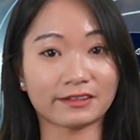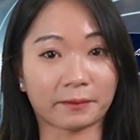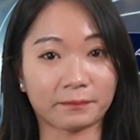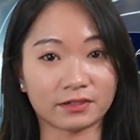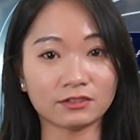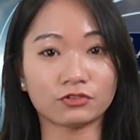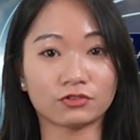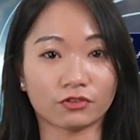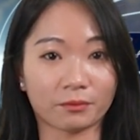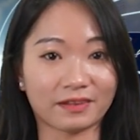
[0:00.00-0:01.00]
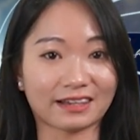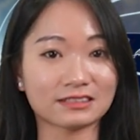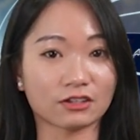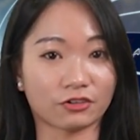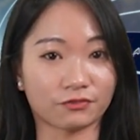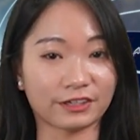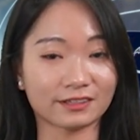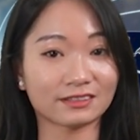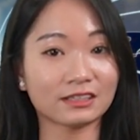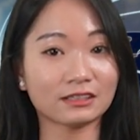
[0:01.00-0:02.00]
number to normalize on
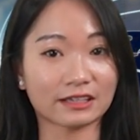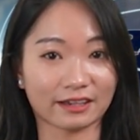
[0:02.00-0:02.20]
weakening